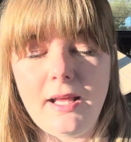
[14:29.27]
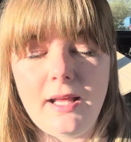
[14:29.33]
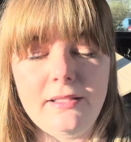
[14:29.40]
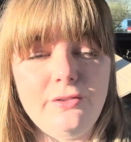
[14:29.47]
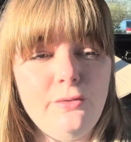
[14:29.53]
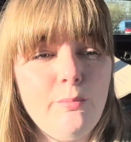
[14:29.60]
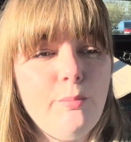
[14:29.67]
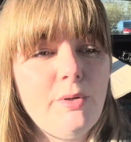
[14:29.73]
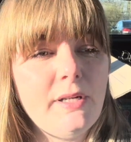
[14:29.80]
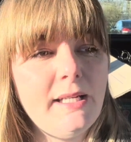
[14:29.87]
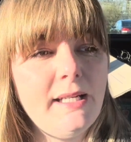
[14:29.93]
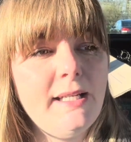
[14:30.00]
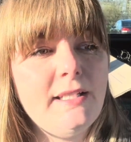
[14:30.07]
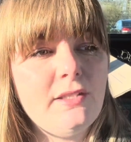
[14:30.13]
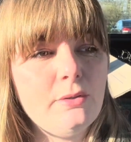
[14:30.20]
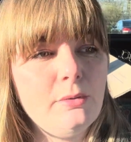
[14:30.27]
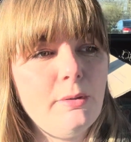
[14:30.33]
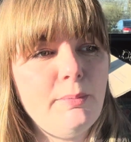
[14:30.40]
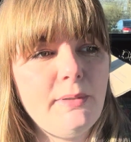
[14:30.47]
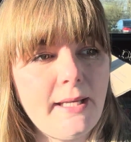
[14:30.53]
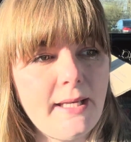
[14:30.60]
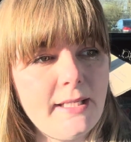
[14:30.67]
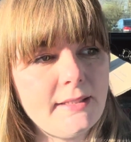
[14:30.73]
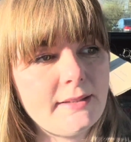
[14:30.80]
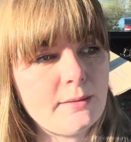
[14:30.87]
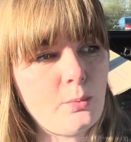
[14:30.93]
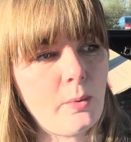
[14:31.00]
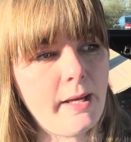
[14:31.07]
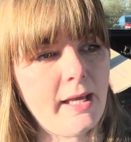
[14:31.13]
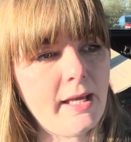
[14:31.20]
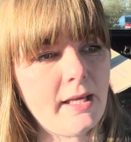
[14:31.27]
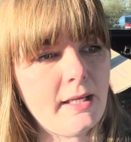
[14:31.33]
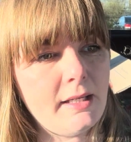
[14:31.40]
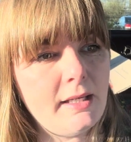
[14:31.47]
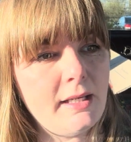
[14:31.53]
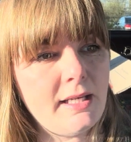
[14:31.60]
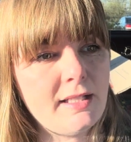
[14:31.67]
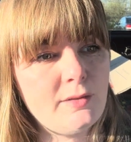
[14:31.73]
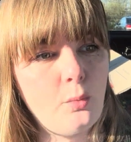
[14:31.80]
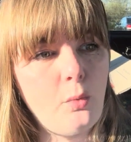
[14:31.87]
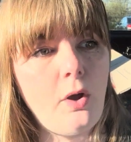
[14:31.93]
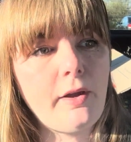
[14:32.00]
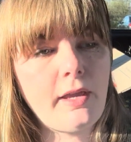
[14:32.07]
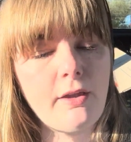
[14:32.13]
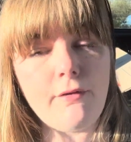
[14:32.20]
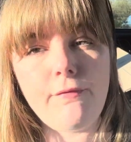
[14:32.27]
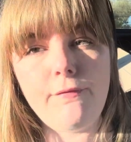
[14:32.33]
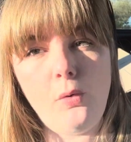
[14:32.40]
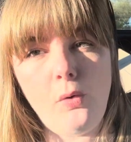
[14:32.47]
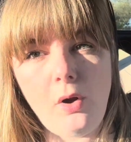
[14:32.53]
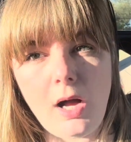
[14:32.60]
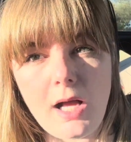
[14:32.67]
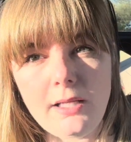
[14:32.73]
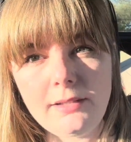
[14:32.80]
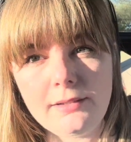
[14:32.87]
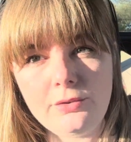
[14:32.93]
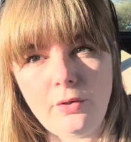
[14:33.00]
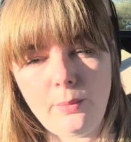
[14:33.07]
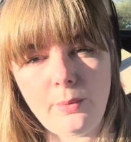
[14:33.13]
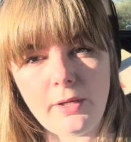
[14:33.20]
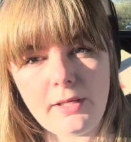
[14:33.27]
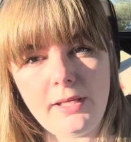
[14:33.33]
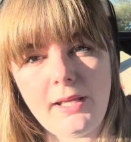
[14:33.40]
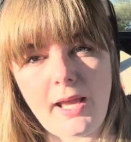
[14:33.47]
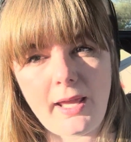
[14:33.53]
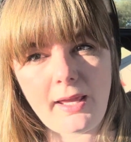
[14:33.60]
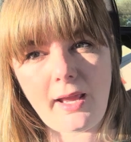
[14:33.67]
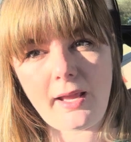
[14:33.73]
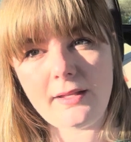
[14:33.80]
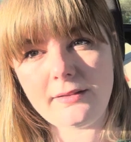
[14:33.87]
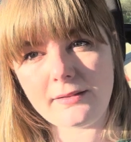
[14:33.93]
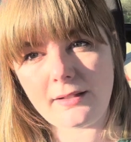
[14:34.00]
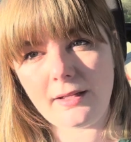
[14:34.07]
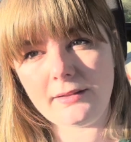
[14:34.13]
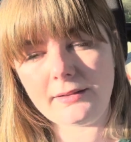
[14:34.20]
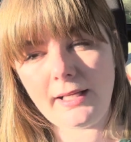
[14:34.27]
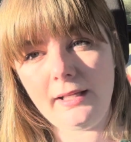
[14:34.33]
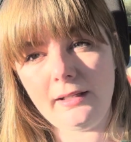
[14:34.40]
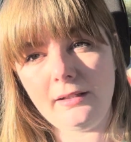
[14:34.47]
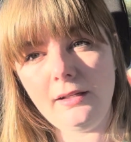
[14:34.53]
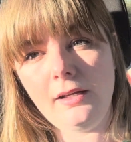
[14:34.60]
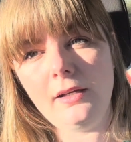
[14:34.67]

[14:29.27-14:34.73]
to bring it into a place where it's working for us, not working against us, and